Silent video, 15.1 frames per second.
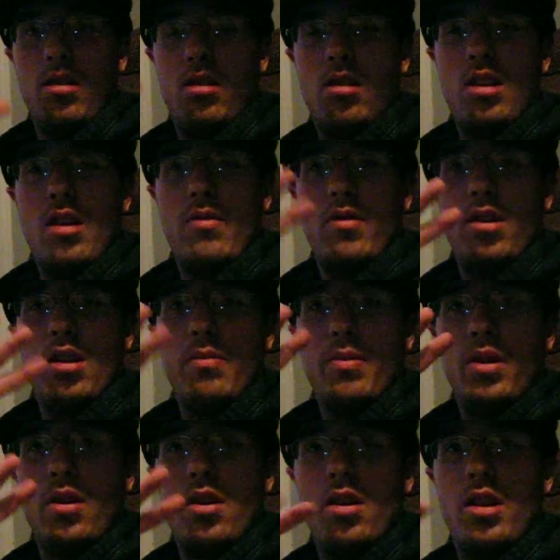Seven Up and
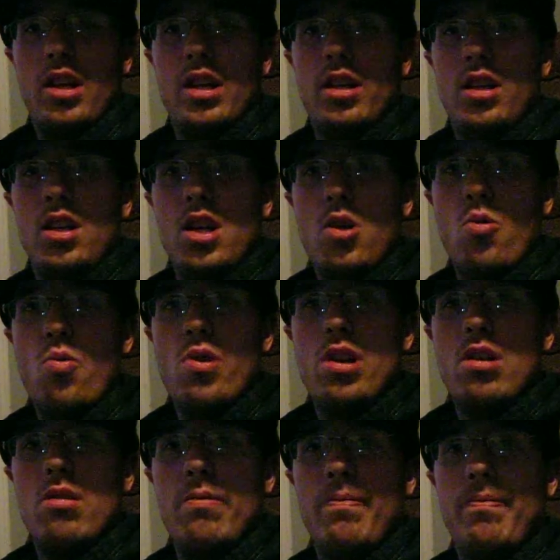all that, you know we do.